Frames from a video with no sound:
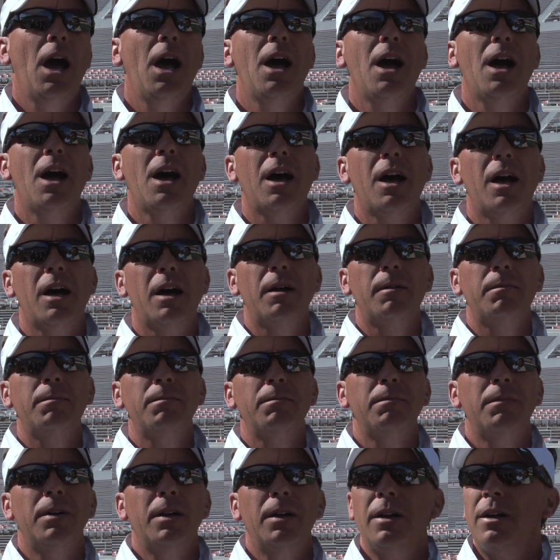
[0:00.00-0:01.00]
Um,
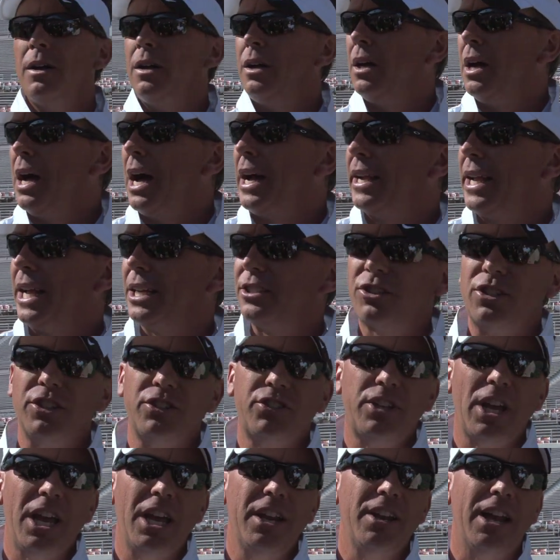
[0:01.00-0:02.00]
I guess to
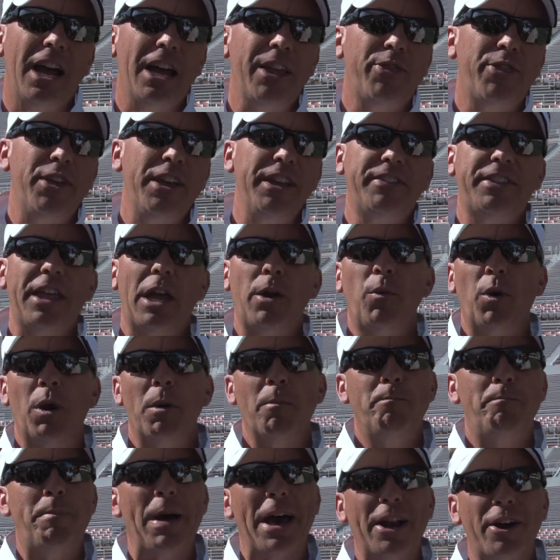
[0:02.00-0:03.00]
say that I think they were
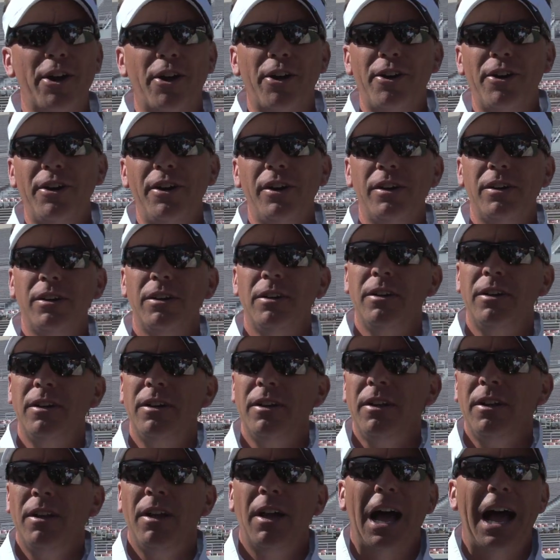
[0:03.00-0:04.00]
better.
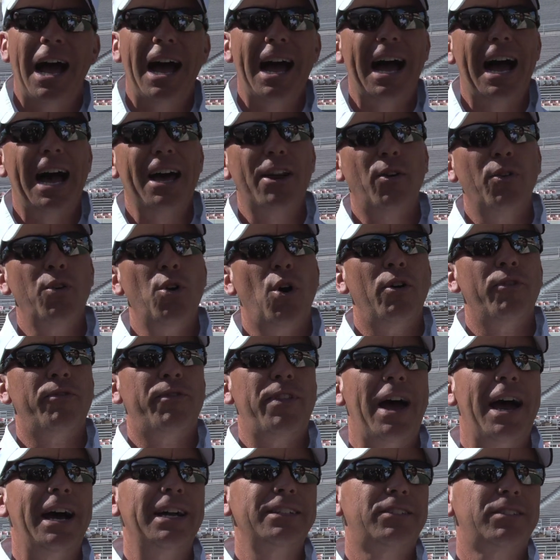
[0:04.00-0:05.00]
I, I don't know if
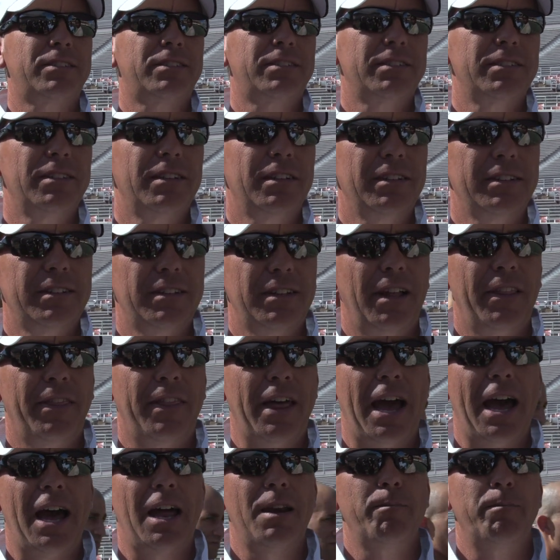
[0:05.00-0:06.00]
that's
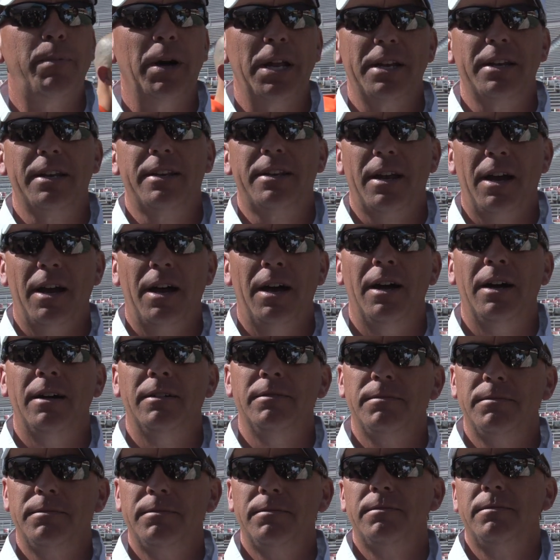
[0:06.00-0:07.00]
that, but
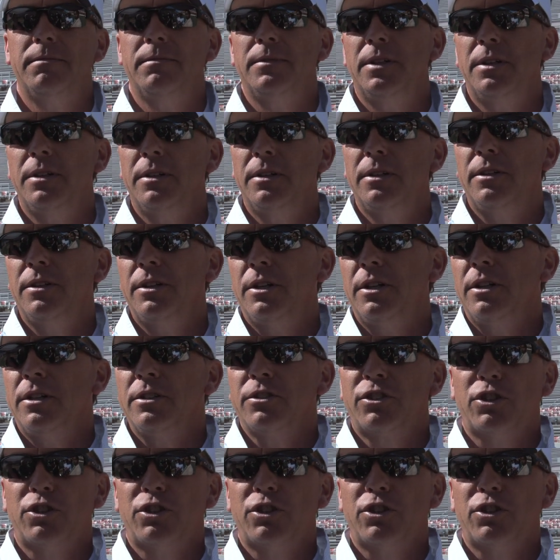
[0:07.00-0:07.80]
uh,